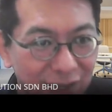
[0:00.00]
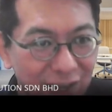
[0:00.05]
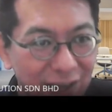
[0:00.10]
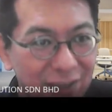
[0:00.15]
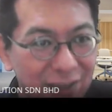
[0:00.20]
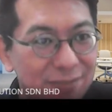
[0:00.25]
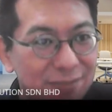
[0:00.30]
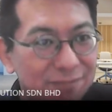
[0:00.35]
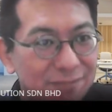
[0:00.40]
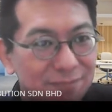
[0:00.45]

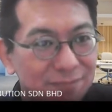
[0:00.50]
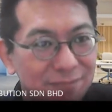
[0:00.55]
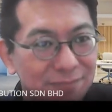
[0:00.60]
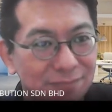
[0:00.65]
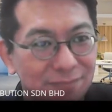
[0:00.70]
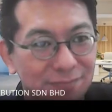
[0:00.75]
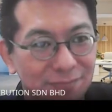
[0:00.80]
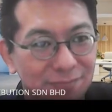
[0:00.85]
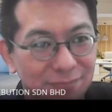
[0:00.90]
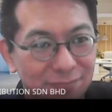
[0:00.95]
Okay,
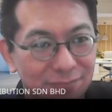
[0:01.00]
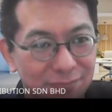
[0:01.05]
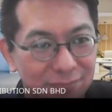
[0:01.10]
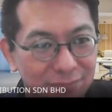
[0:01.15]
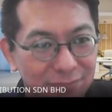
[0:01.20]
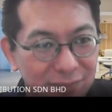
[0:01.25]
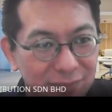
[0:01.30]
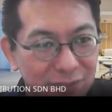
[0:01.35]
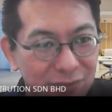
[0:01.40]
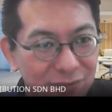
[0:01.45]

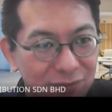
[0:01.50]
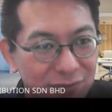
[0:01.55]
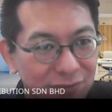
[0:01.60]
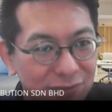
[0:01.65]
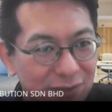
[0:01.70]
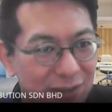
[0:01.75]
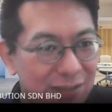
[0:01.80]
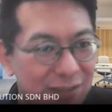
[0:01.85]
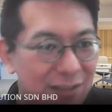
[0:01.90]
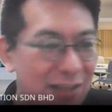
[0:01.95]

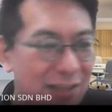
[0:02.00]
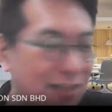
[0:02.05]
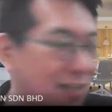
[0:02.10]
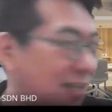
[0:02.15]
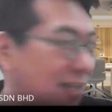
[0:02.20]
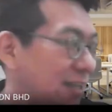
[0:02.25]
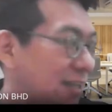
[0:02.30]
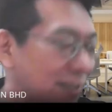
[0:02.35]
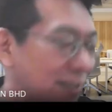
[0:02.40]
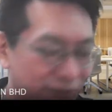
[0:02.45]
and then
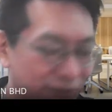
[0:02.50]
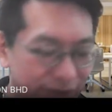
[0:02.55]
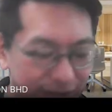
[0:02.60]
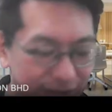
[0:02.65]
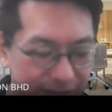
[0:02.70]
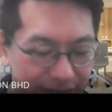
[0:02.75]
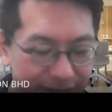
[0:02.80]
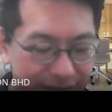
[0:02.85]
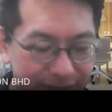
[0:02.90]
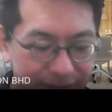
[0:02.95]
key the
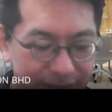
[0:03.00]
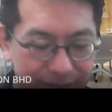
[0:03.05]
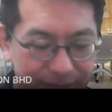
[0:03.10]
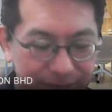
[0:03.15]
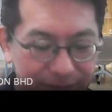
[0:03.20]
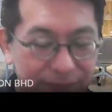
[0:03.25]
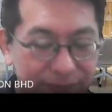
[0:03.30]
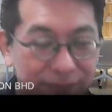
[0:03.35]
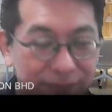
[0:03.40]
reason.